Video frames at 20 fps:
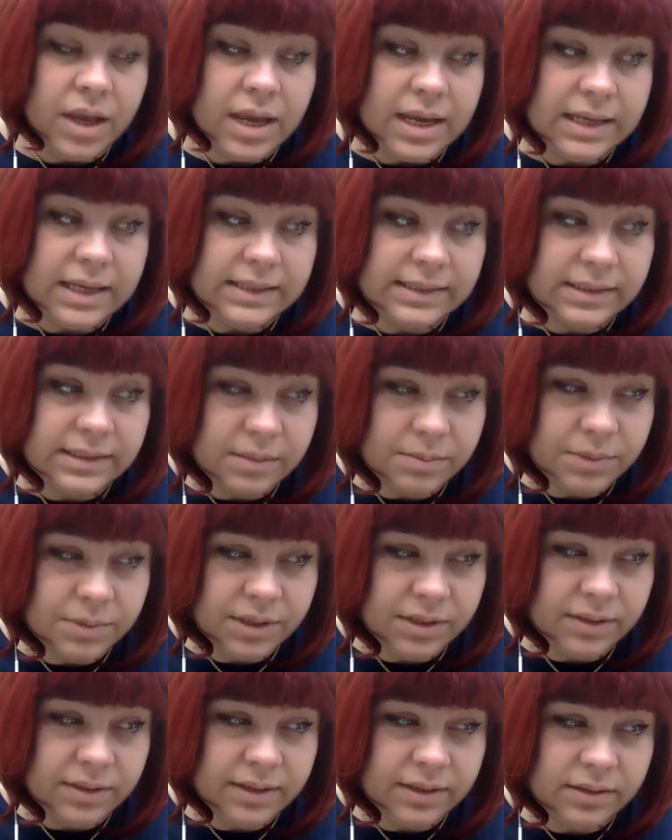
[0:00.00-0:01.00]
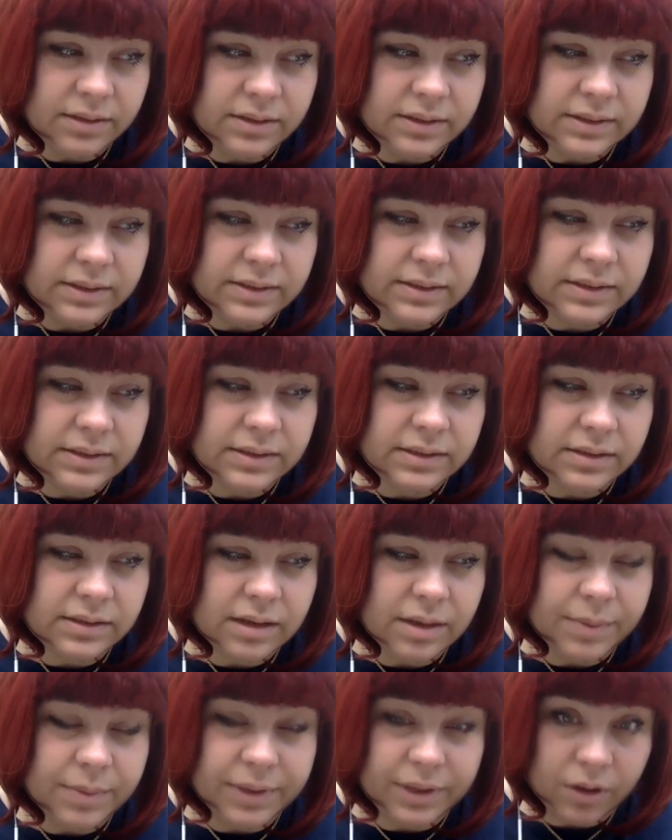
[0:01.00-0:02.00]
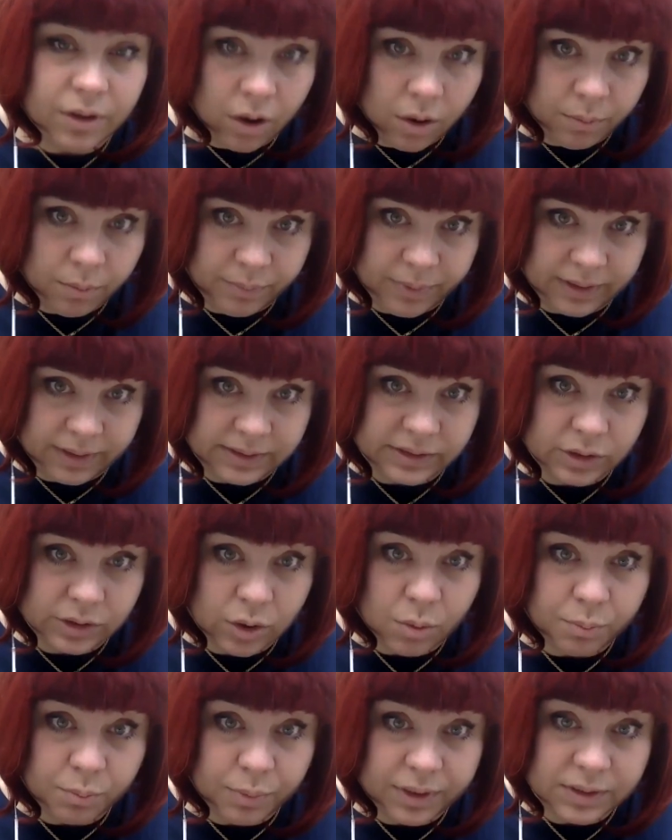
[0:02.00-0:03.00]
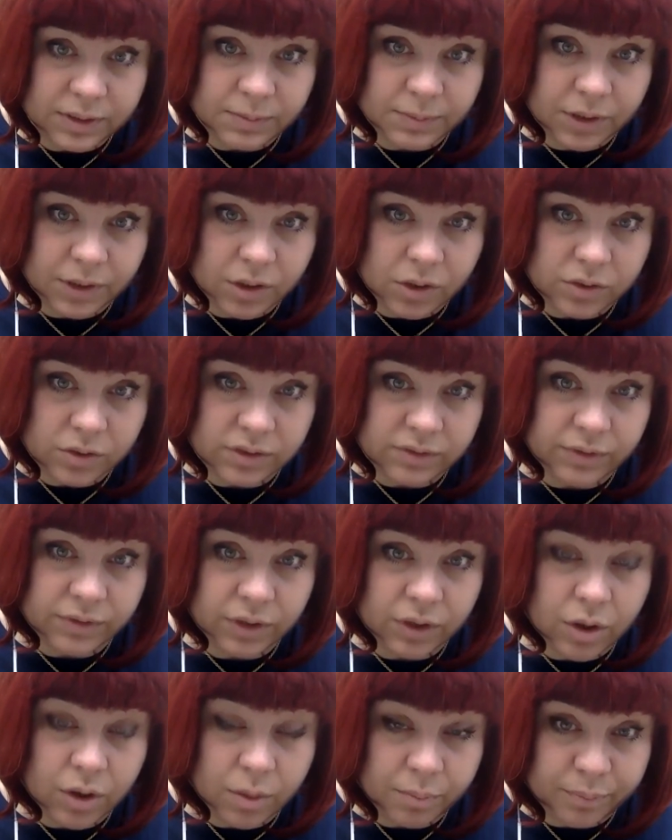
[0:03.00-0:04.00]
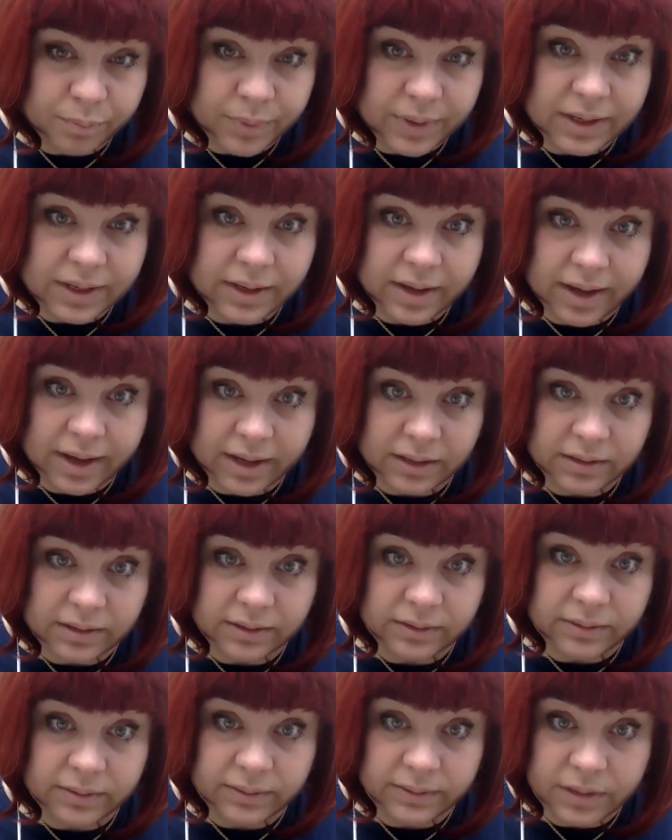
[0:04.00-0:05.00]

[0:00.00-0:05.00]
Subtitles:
is something that is a bit complex because of the complicated,